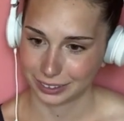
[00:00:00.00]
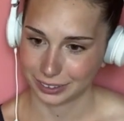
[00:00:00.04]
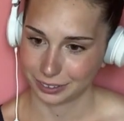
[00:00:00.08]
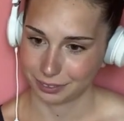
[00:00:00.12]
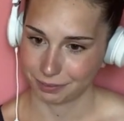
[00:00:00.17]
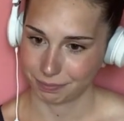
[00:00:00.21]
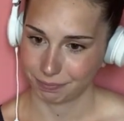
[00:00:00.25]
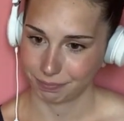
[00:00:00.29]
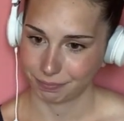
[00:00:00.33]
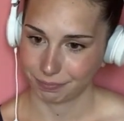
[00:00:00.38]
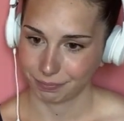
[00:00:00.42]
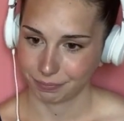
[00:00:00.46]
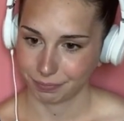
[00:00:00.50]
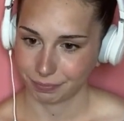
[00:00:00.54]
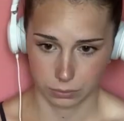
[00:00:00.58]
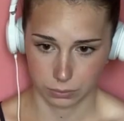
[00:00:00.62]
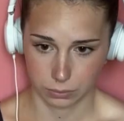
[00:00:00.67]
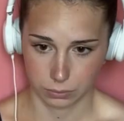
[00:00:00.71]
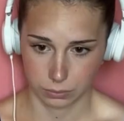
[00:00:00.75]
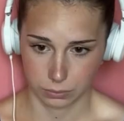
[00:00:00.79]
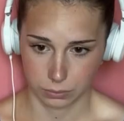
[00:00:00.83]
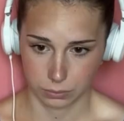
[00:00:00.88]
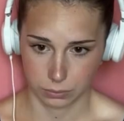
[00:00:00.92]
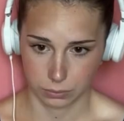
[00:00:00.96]

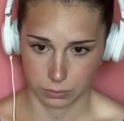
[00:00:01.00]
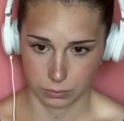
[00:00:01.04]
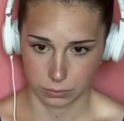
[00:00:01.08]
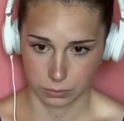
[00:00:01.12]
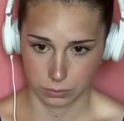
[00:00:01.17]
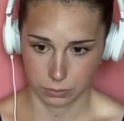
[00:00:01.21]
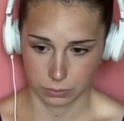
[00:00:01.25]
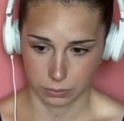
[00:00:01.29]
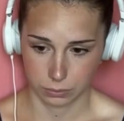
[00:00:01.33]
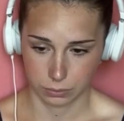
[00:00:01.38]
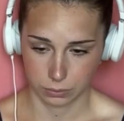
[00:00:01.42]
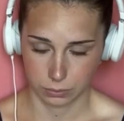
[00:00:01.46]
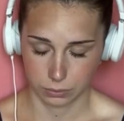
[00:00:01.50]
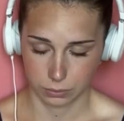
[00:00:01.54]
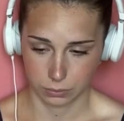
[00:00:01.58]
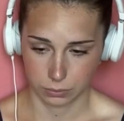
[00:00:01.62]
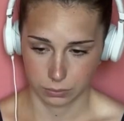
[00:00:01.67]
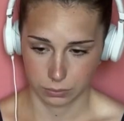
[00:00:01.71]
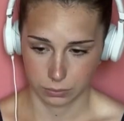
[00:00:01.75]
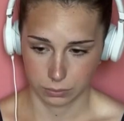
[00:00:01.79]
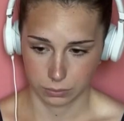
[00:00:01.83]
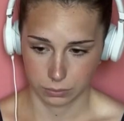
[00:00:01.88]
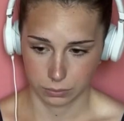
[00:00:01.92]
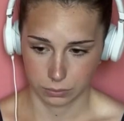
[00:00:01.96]

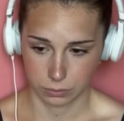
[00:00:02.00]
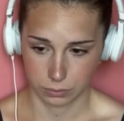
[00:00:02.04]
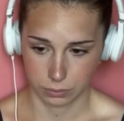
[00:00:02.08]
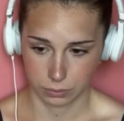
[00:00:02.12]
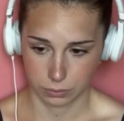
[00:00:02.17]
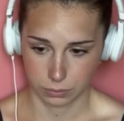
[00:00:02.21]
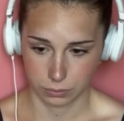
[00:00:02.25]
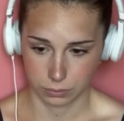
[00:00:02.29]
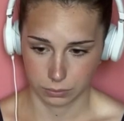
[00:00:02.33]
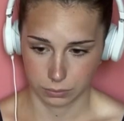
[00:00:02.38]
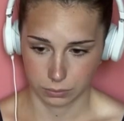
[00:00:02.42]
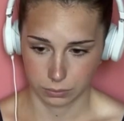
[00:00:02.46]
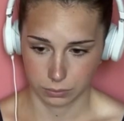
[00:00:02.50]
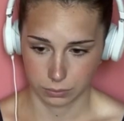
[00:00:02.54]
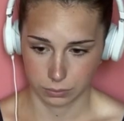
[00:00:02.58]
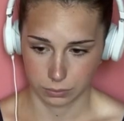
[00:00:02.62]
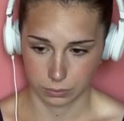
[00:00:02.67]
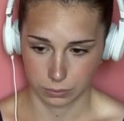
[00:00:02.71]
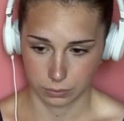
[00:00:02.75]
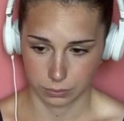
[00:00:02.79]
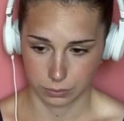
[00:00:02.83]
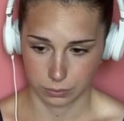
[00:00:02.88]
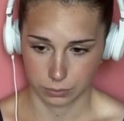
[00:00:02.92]
(silence)